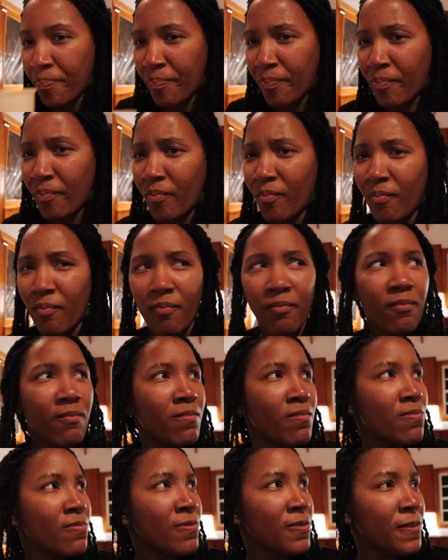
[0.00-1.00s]
Mm-hmm. Mm. Mm.
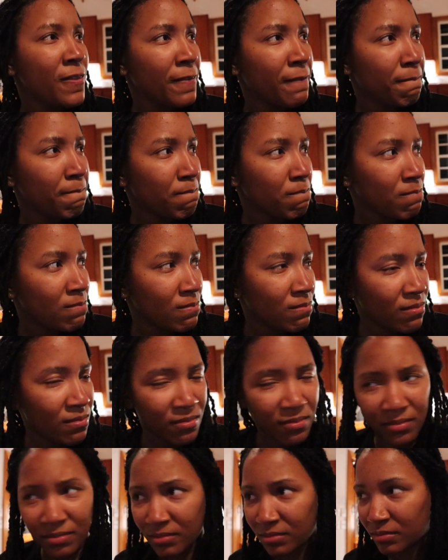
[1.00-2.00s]
Yeah, I ain't
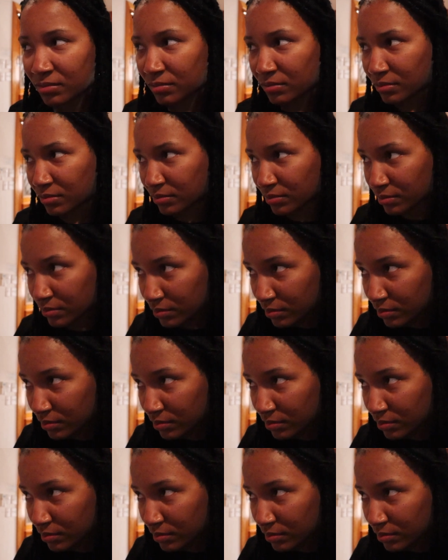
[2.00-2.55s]
even my own one.